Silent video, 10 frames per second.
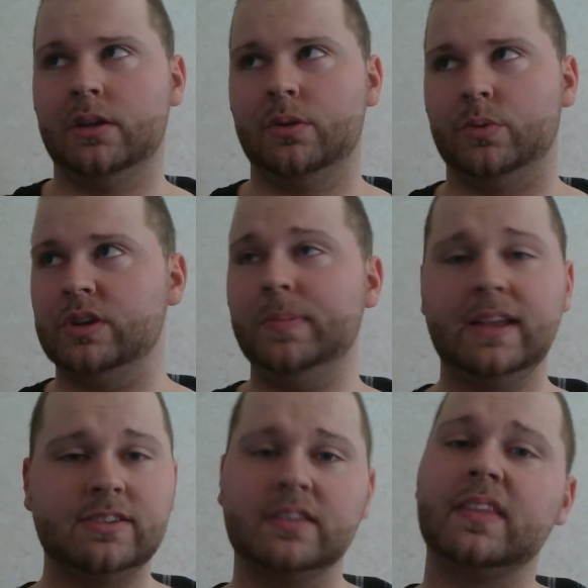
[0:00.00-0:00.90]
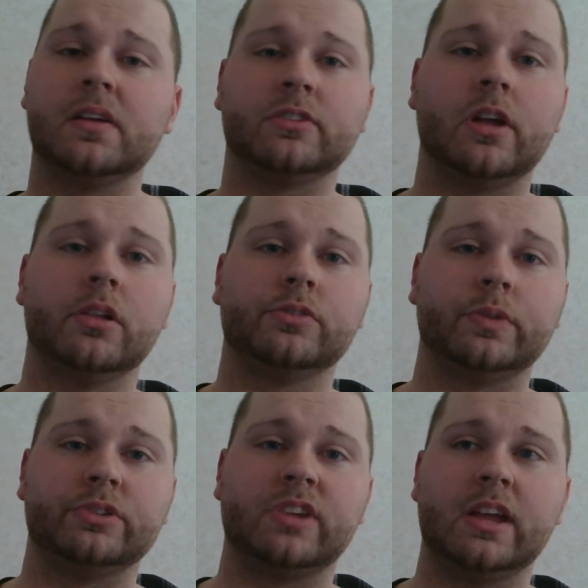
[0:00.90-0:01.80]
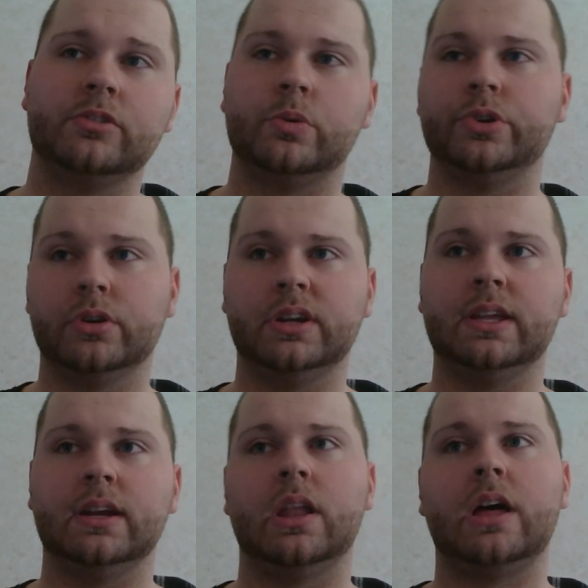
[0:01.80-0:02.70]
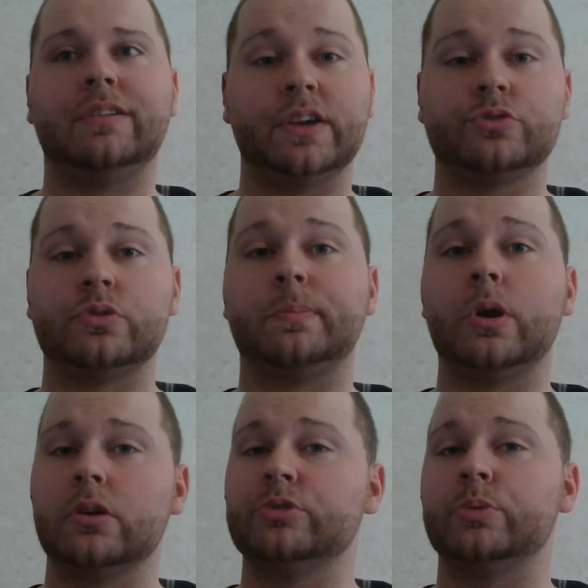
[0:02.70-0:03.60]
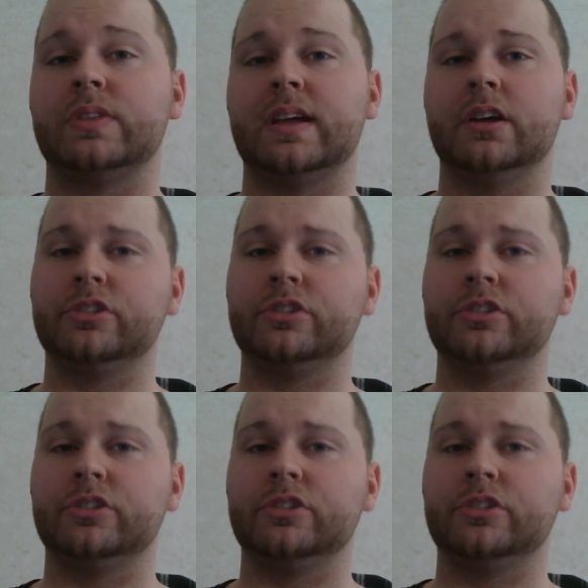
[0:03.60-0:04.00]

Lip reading: when you pay $10,000 for a scan tool, you're going to get a lot of extra perks with that.